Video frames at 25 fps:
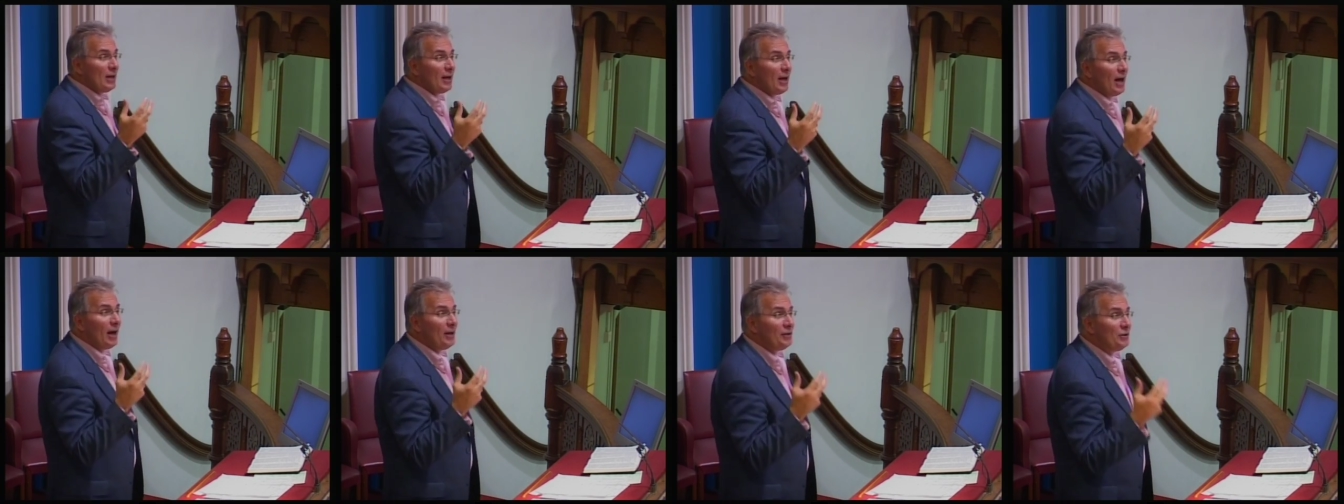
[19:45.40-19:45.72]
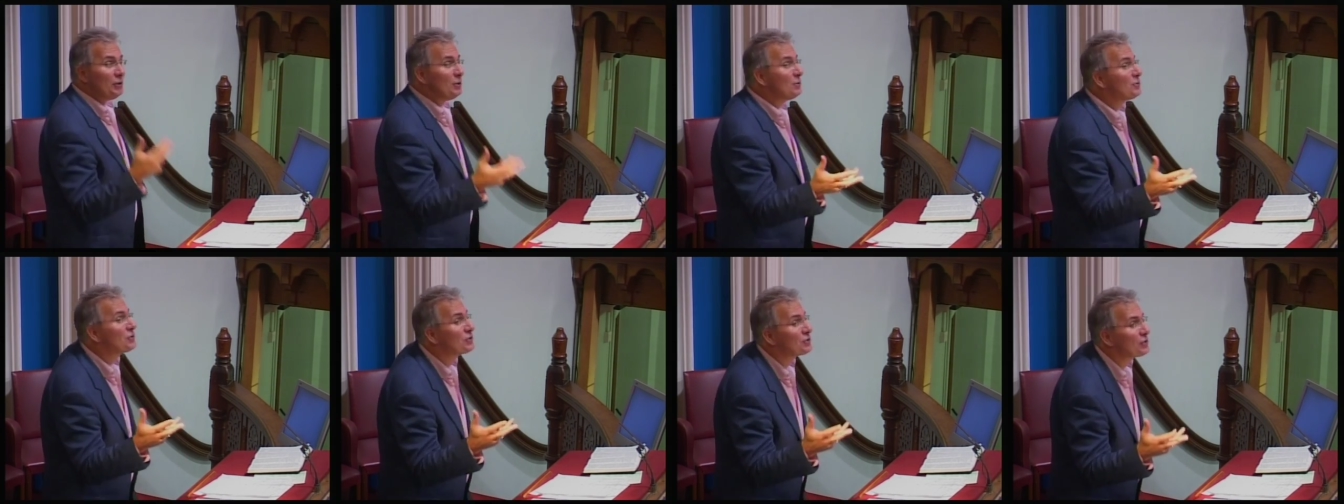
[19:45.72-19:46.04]
a
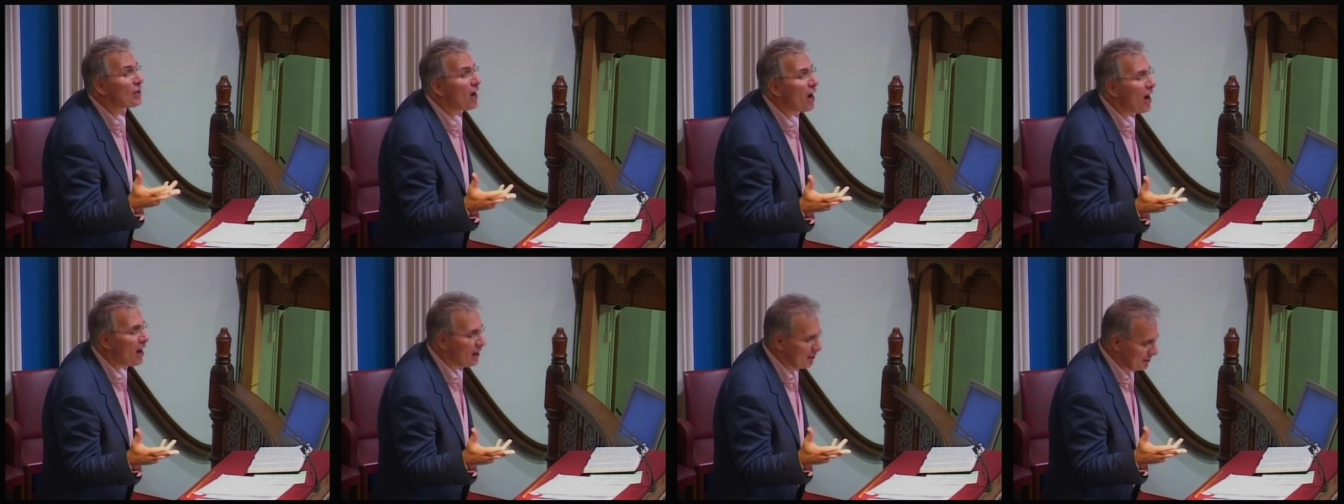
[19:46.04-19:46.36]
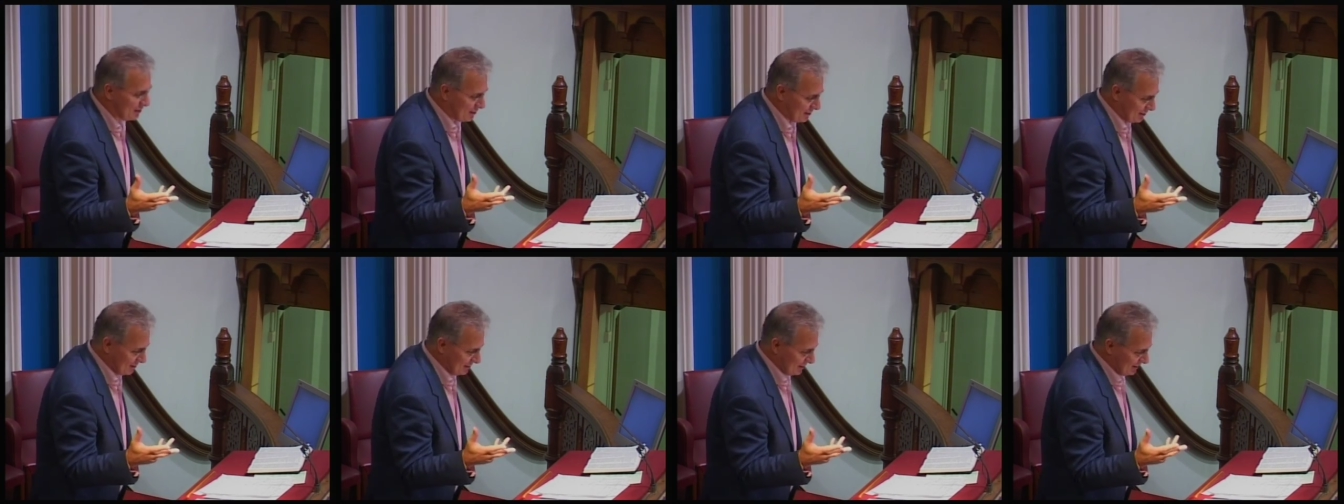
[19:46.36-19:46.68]
new
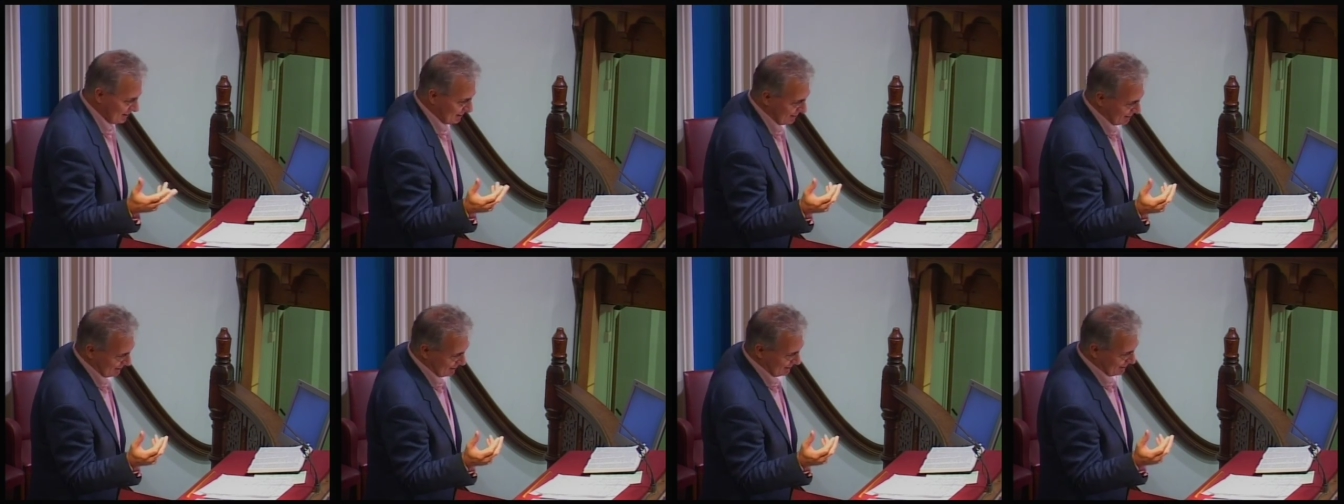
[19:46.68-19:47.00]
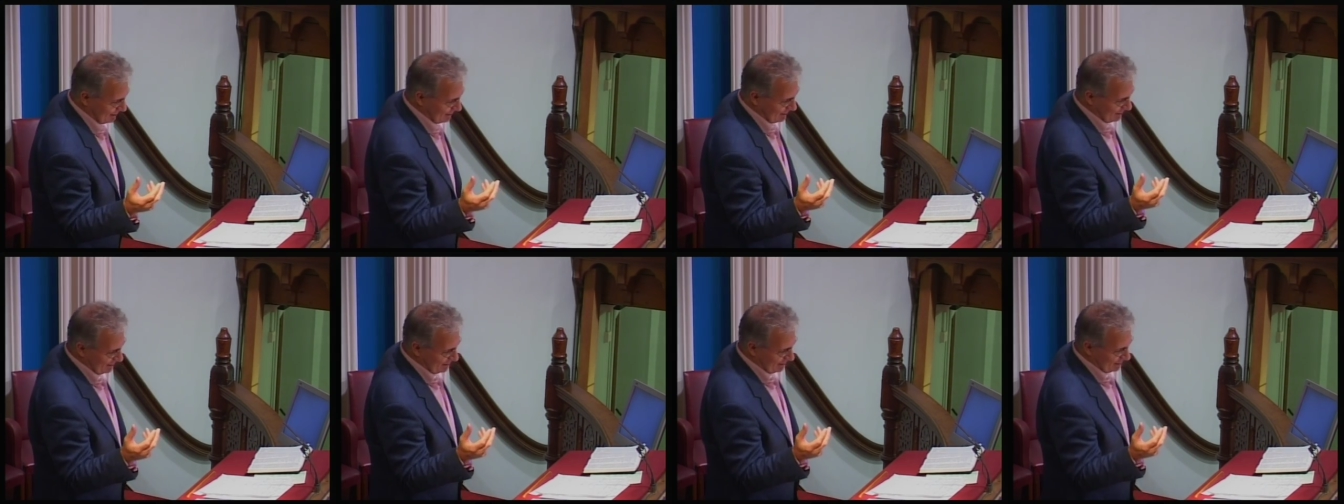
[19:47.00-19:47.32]
start.
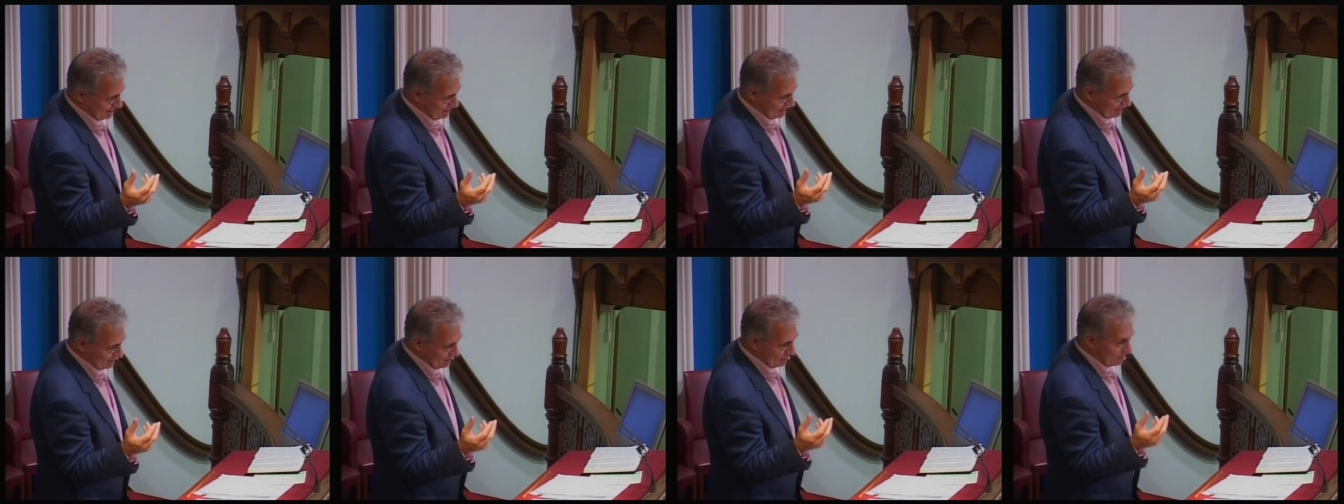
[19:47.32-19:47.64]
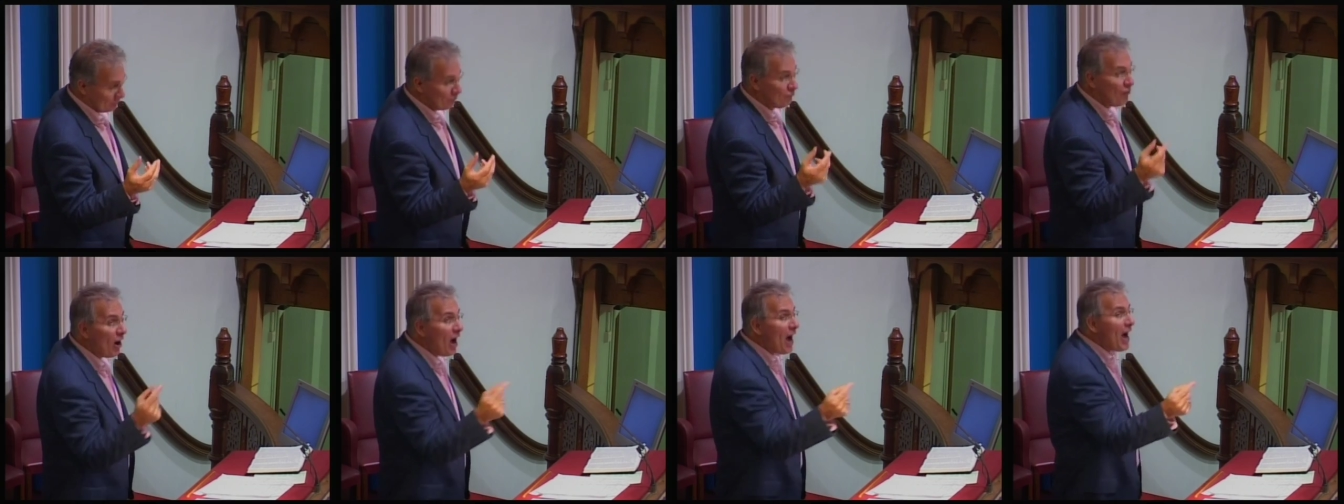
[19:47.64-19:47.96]

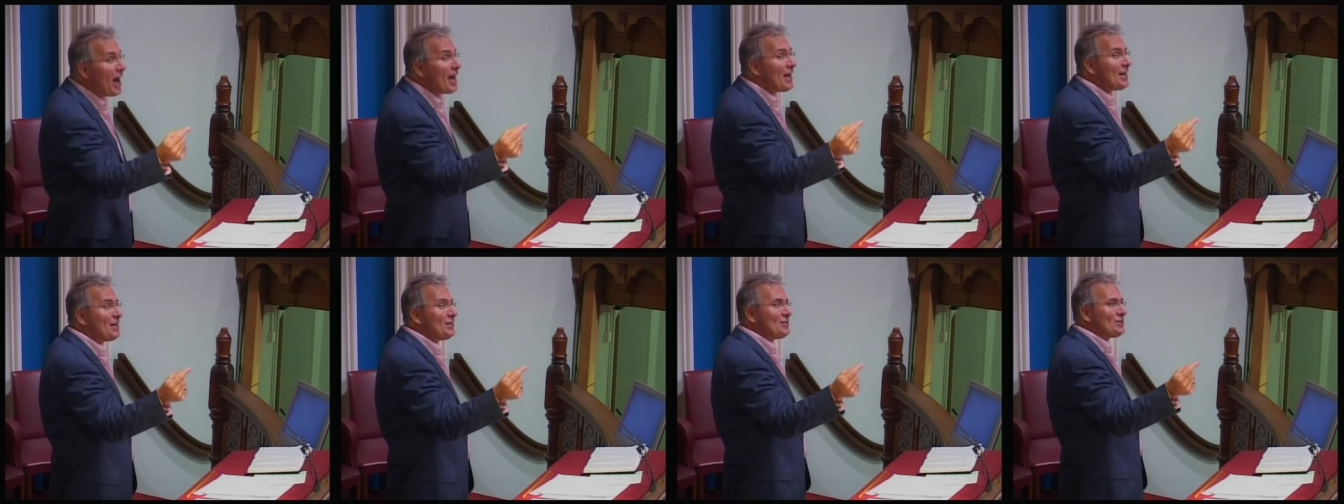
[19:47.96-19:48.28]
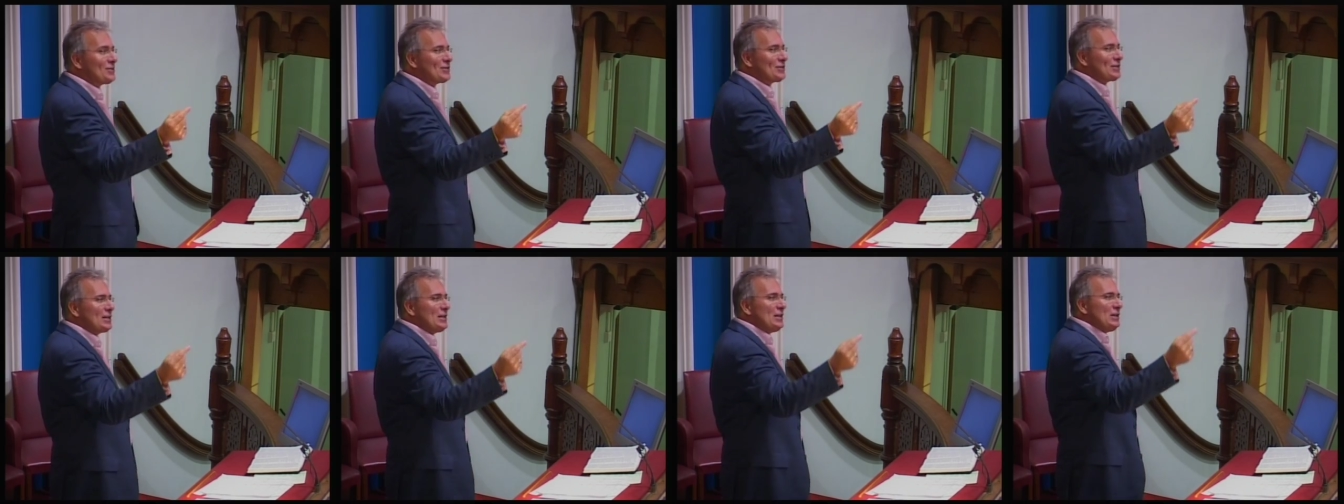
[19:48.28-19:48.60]

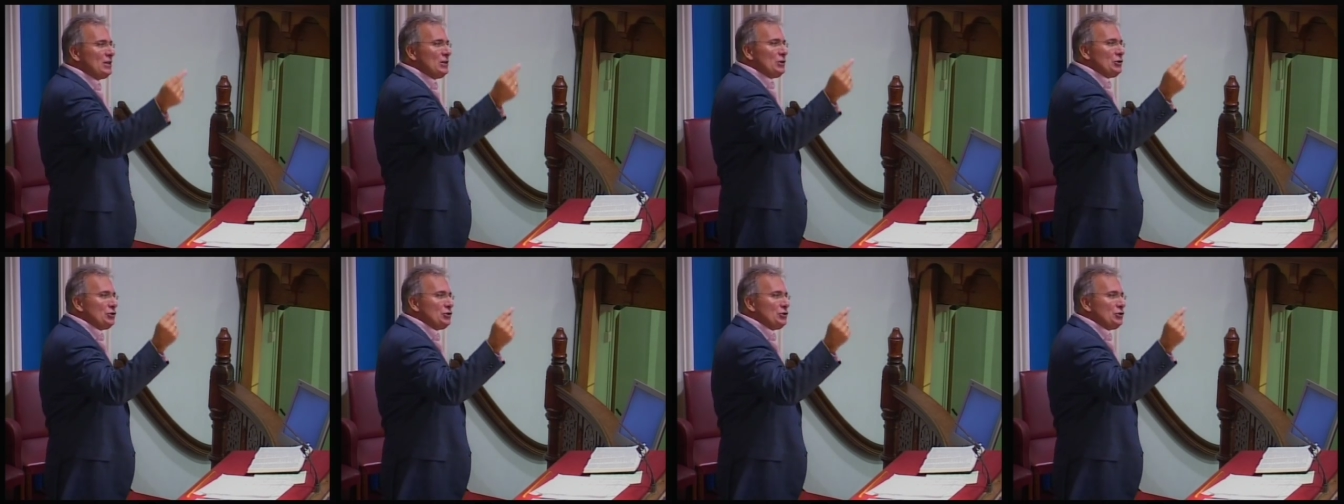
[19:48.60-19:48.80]
Rise